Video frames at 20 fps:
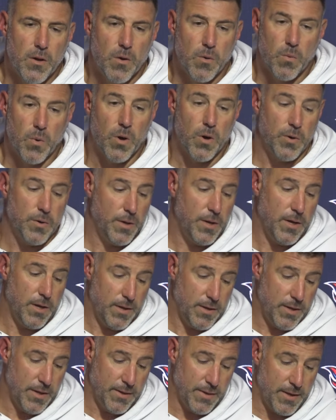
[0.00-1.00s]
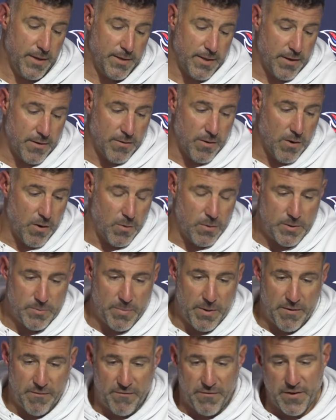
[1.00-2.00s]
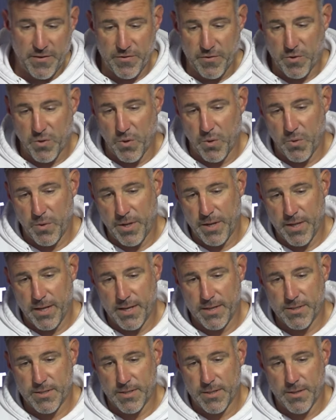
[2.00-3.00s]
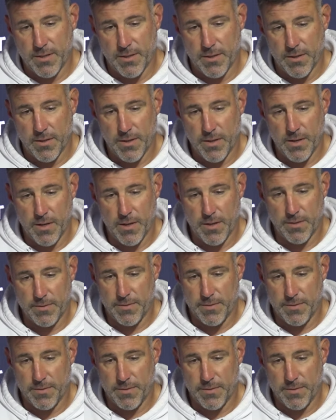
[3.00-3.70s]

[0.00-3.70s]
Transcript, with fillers: Well, I think they've always been physical. They like to, uh,